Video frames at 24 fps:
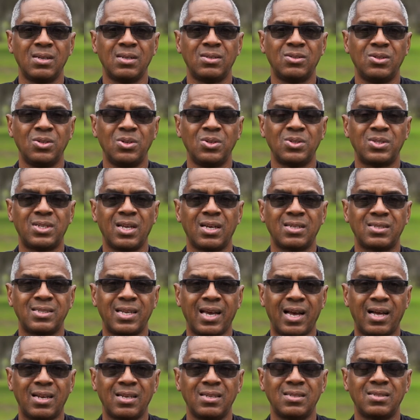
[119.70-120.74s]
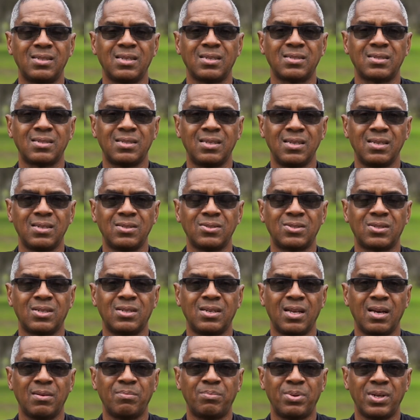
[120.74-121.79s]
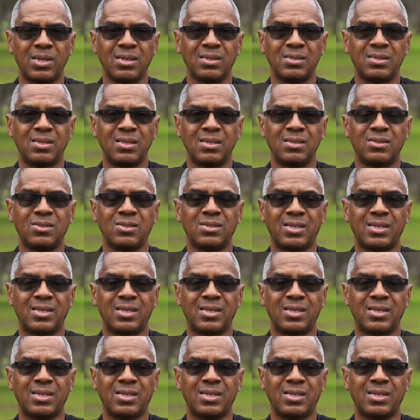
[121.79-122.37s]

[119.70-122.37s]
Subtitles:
use their talent, their skills, and their ability to